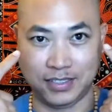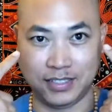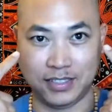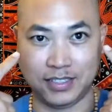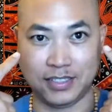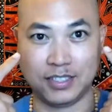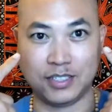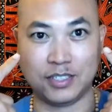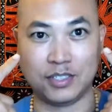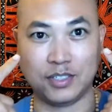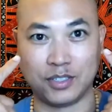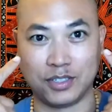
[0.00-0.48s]

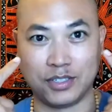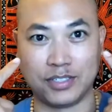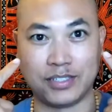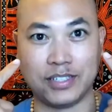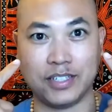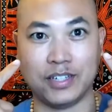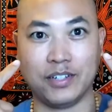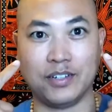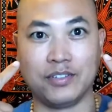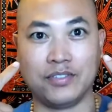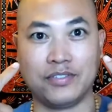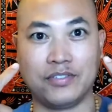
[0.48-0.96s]
is
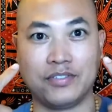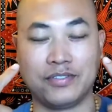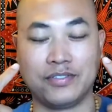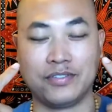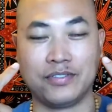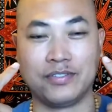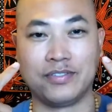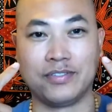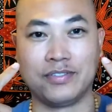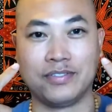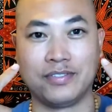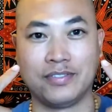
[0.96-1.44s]
yourself.
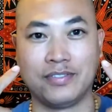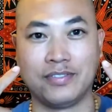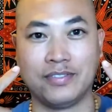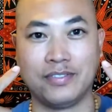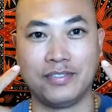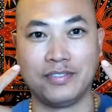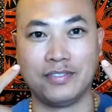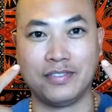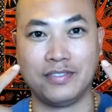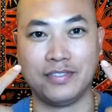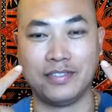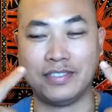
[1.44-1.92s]

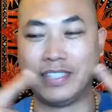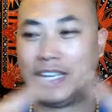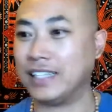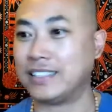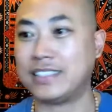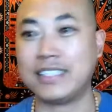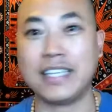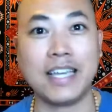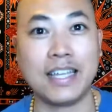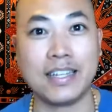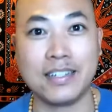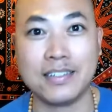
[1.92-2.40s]

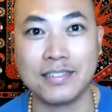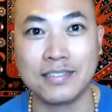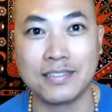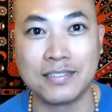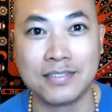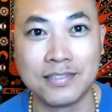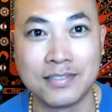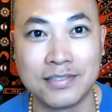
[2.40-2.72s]
That's it.